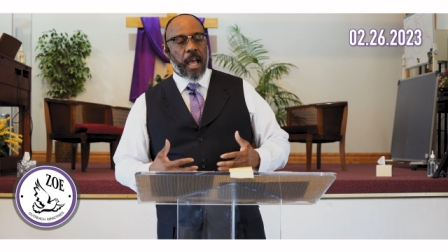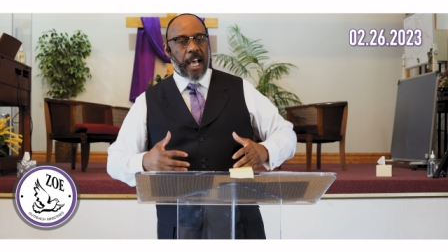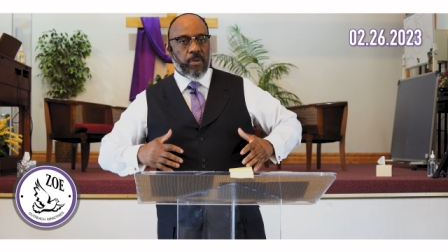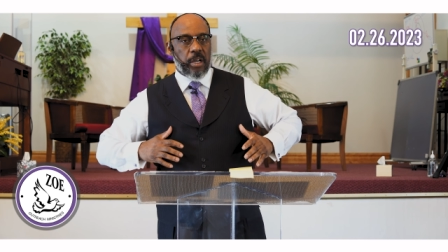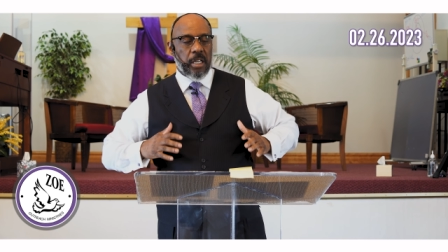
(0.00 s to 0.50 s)

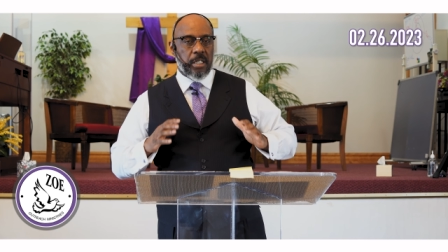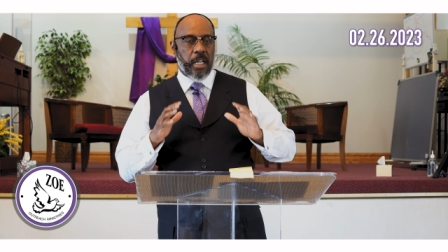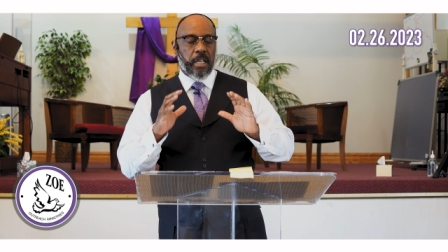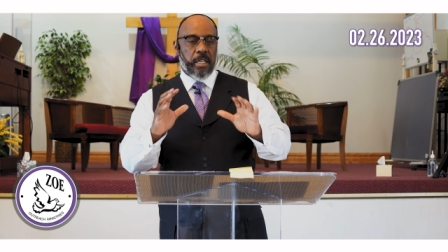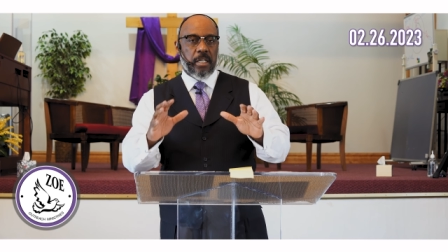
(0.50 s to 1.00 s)
as we
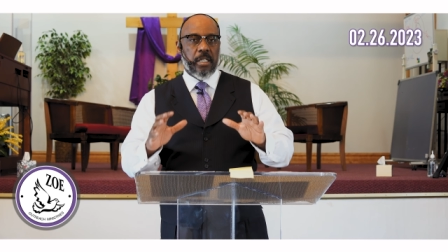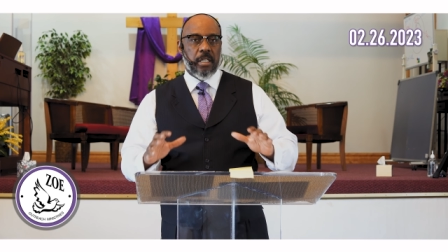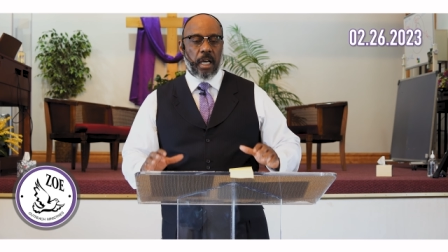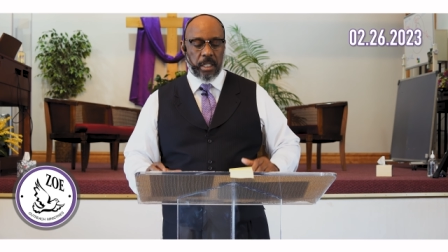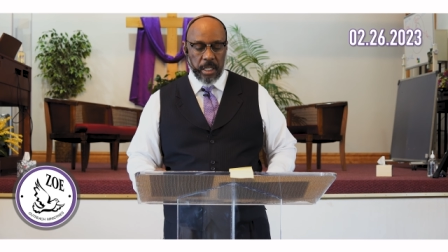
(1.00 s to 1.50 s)
continue the
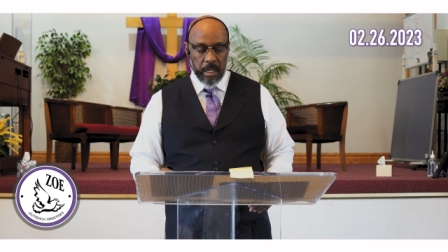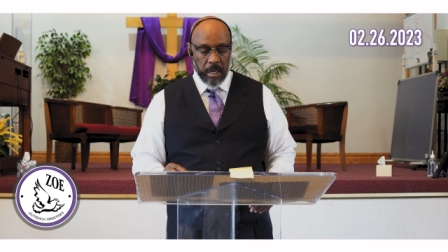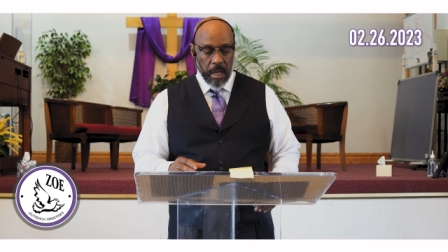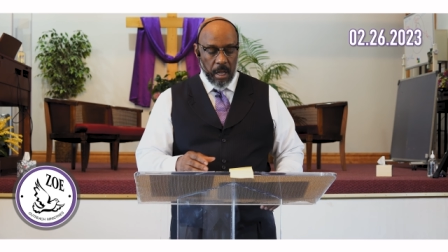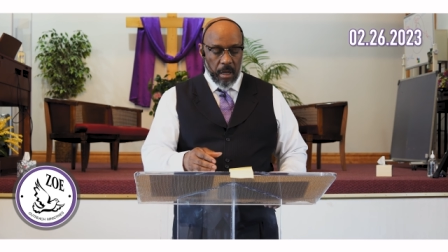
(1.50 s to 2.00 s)

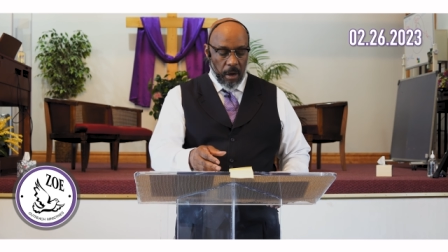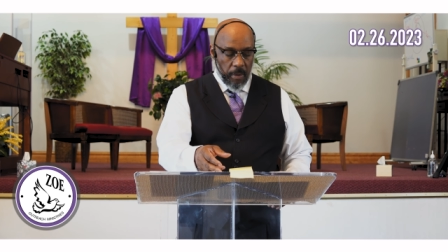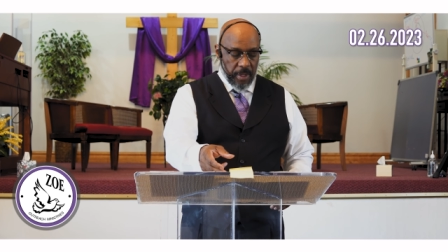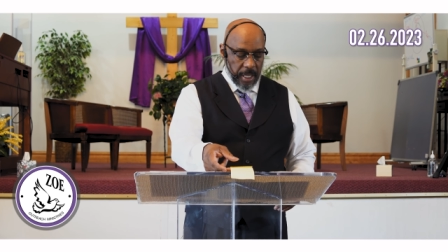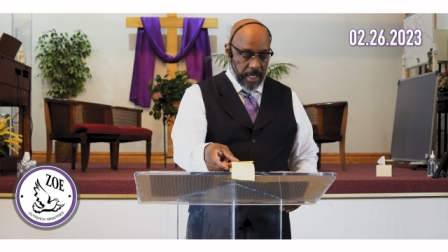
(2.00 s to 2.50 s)
discussion
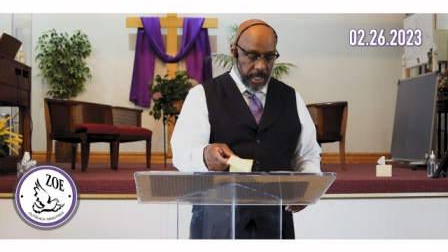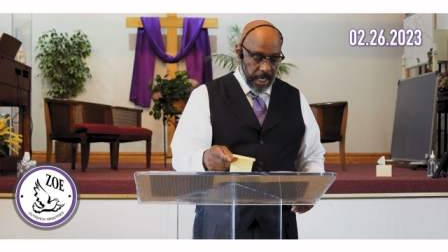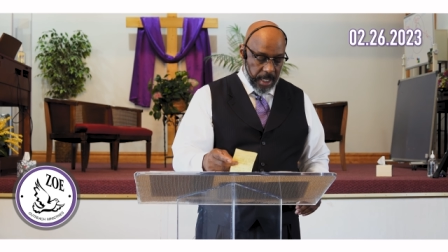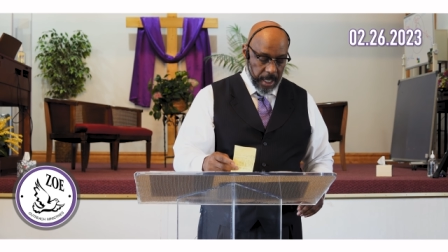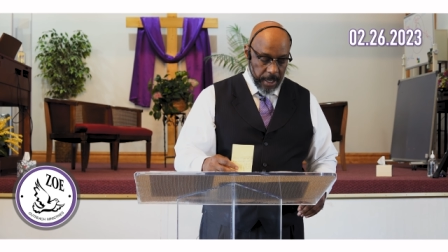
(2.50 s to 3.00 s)
on the
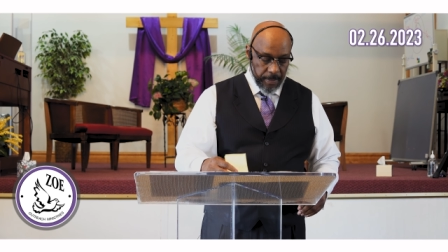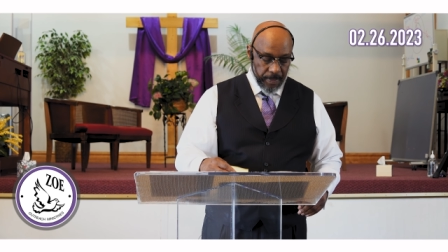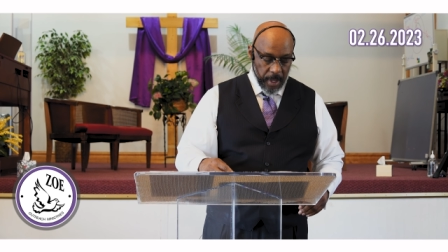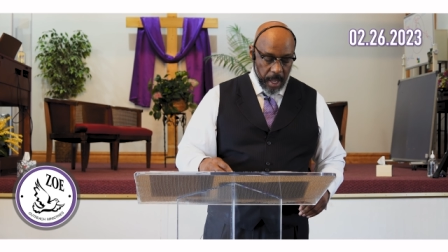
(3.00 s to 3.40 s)
ascension.